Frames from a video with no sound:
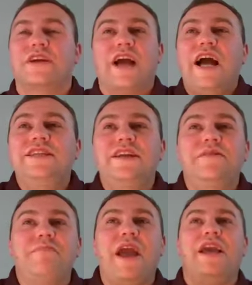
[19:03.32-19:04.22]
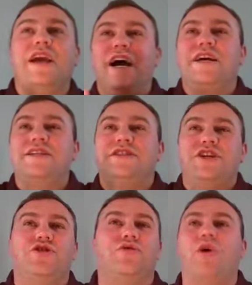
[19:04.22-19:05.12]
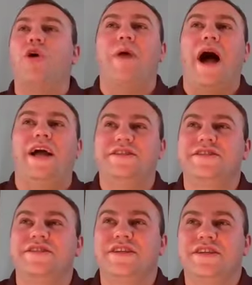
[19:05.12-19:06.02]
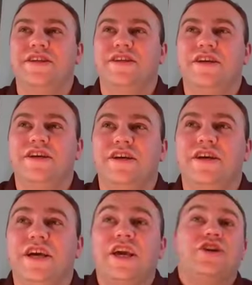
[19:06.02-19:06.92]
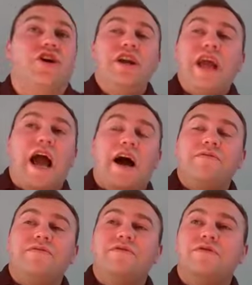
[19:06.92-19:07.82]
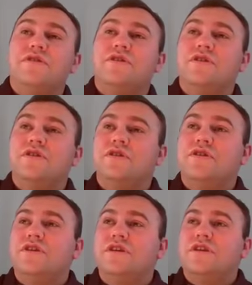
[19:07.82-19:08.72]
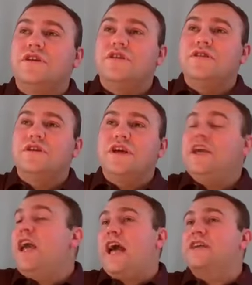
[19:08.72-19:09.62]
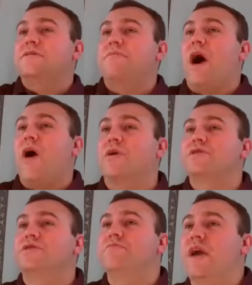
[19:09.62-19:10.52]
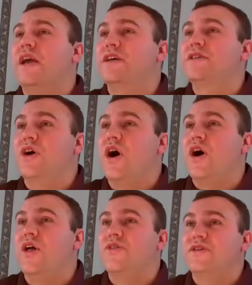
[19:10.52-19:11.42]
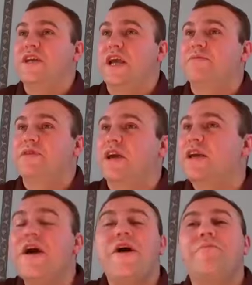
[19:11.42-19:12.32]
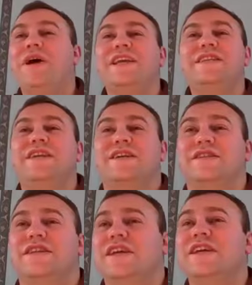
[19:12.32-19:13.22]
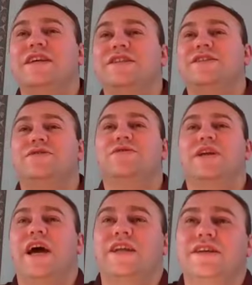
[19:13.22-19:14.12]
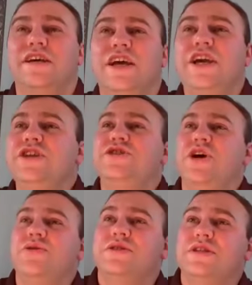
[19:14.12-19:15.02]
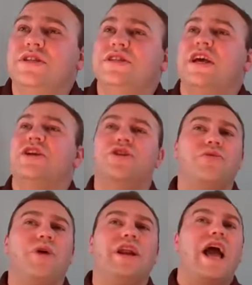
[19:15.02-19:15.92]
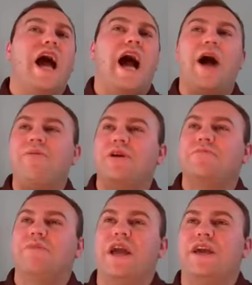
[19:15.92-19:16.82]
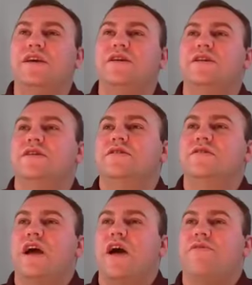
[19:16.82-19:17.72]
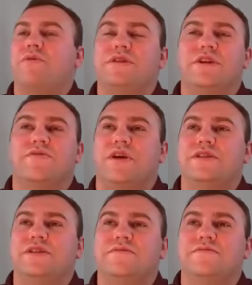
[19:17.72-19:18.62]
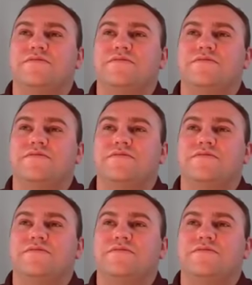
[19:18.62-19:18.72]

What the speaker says: God didn't make us into robots. He could have. He has the power to make us all the same thing, but he doesn't. He doesn't do that. He chose to say, you know what? I'm going to make everyone different.